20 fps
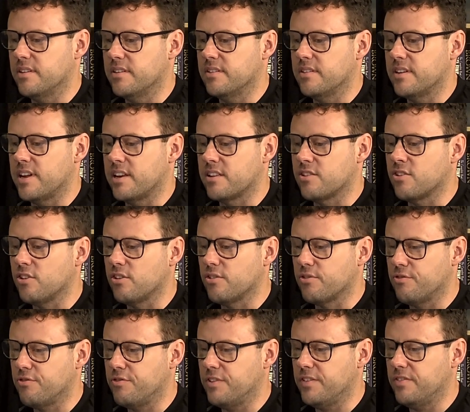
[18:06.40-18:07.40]
at
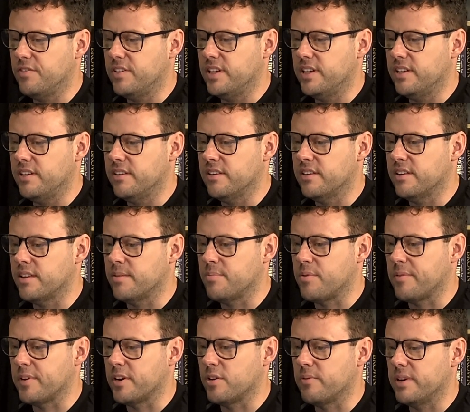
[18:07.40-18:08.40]
$1.50, they're
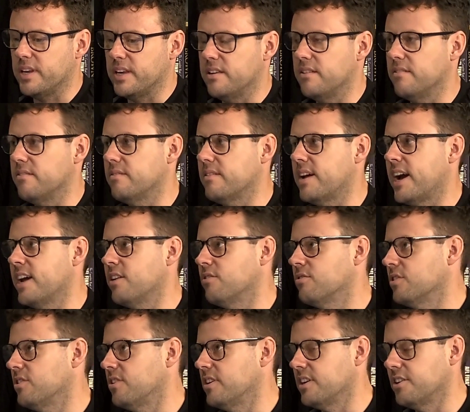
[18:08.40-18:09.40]
probably going to win 8 or
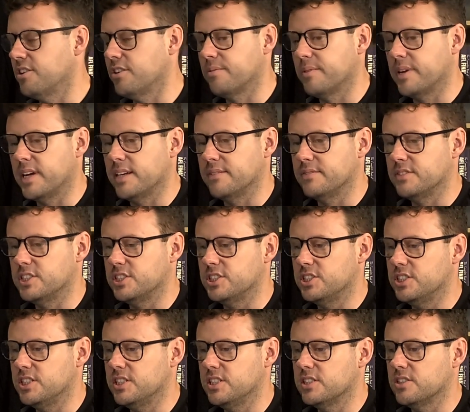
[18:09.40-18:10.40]
9 home games this year,